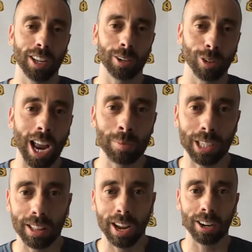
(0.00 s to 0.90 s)
Ramsey
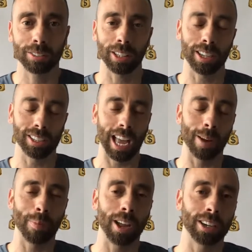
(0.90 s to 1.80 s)
there got
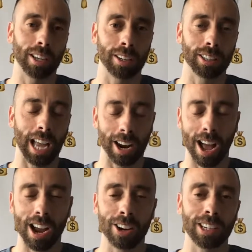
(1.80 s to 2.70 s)
a
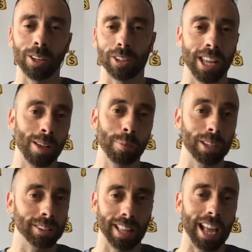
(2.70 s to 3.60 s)
higher deal than him. But
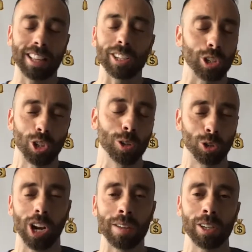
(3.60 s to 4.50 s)
that just shows
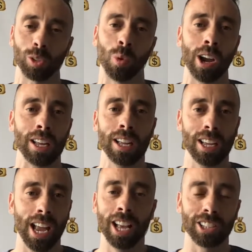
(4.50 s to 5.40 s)
Tre'Davious White
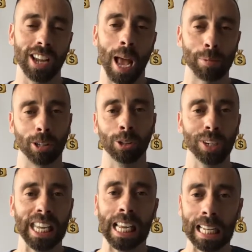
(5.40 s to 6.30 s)
is an absolute
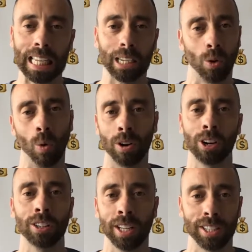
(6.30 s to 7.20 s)
elite corner
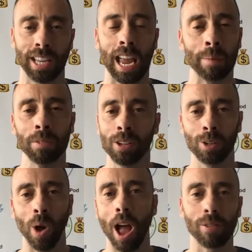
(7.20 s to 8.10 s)
in this game.
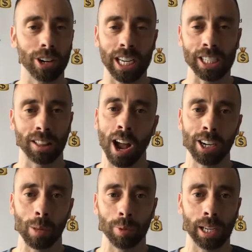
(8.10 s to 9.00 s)
Whoever he's lined
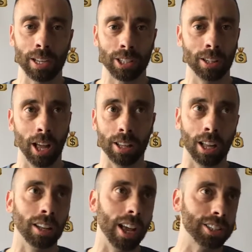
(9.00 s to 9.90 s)
up against,
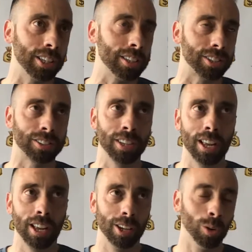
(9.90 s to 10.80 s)
unless it's
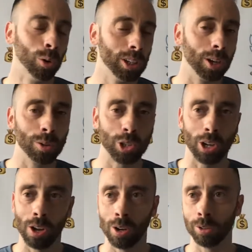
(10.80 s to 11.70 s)
Julio
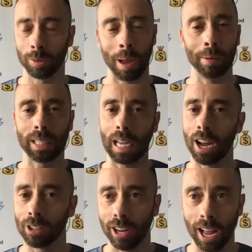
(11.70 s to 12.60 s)
Jones or maybe
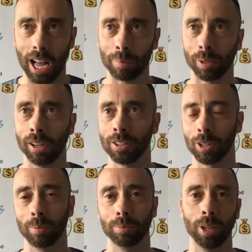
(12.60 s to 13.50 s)
DeAndre Hopkins or
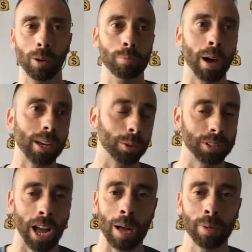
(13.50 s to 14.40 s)
Michael
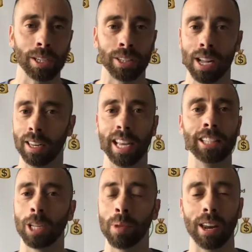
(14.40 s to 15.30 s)
Thomas, he's
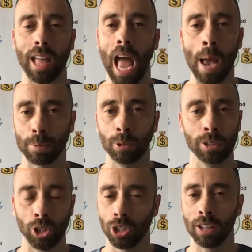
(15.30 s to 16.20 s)
going to be able to absolutely
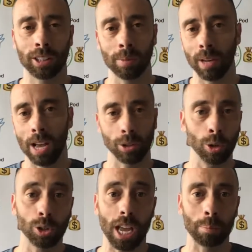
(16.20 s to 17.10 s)
shut them down. So you
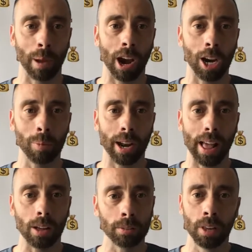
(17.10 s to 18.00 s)
take Perryman
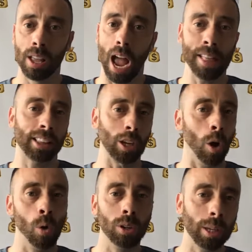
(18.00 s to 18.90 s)
out, I think the
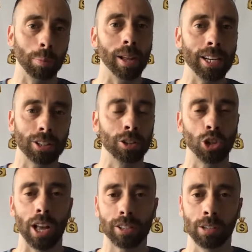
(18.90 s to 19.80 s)
only place the
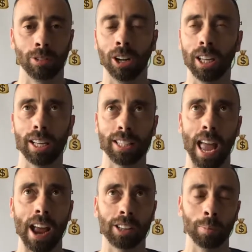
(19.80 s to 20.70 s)
Jets can really
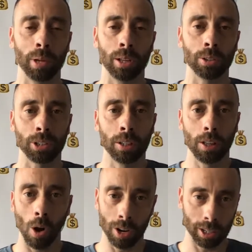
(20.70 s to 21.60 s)
attack the Bills
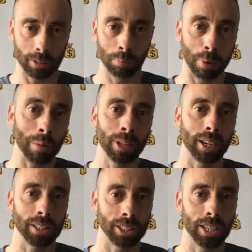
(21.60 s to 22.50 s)
on probably a
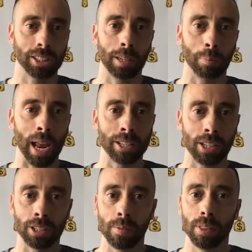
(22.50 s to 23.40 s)
consistent
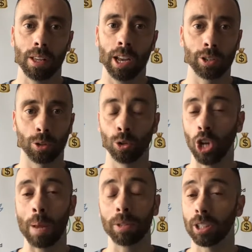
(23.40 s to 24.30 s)
basis is through
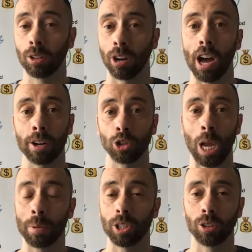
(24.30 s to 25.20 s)
Jamison Crowder.
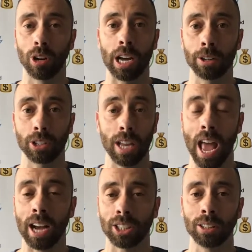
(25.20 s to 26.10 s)
Jamison Crowder is an
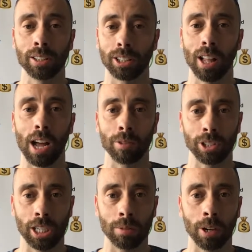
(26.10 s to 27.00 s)
excellent slot
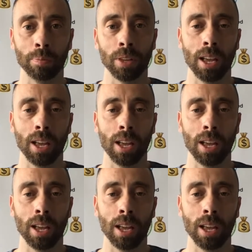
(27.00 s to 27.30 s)
receiver.